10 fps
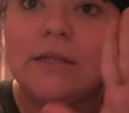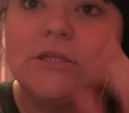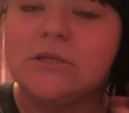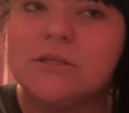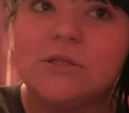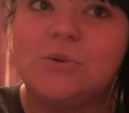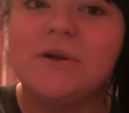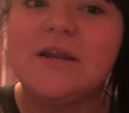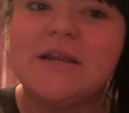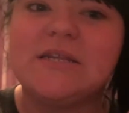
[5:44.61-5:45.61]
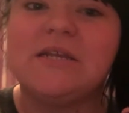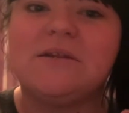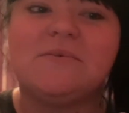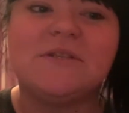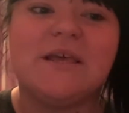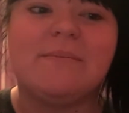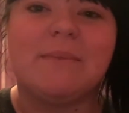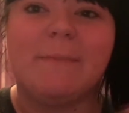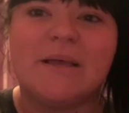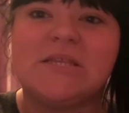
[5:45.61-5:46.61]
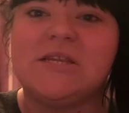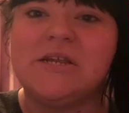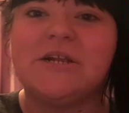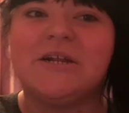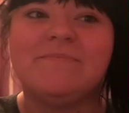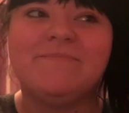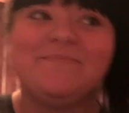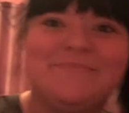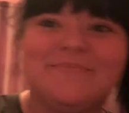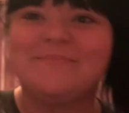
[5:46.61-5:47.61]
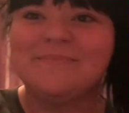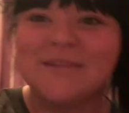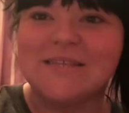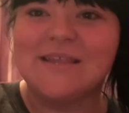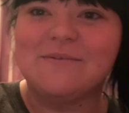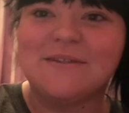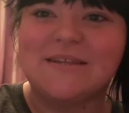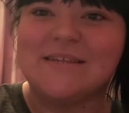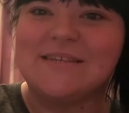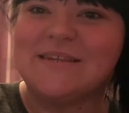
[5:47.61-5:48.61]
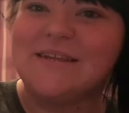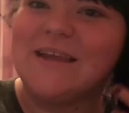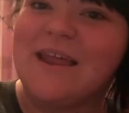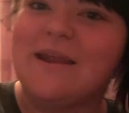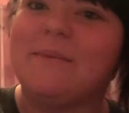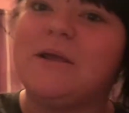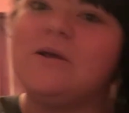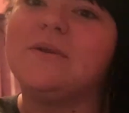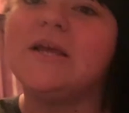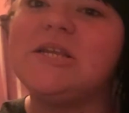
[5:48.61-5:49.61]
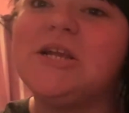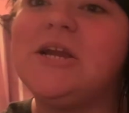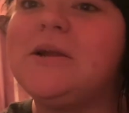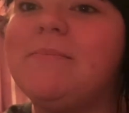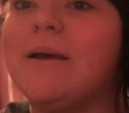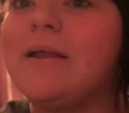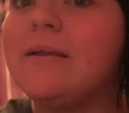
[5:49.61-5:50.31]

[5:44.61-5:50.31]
2019 was, like, my best year, because I went to Disney, and I might go next year, but